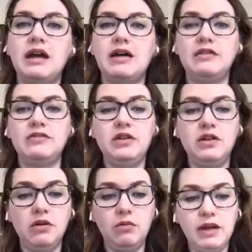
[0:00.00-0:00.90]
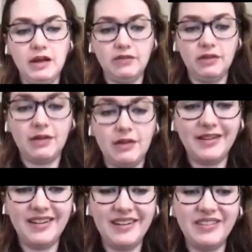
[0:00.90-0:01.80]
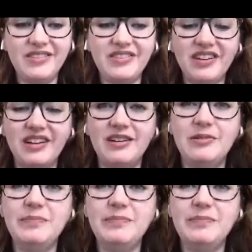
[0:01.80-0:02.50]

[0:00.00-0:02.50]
we have a lot of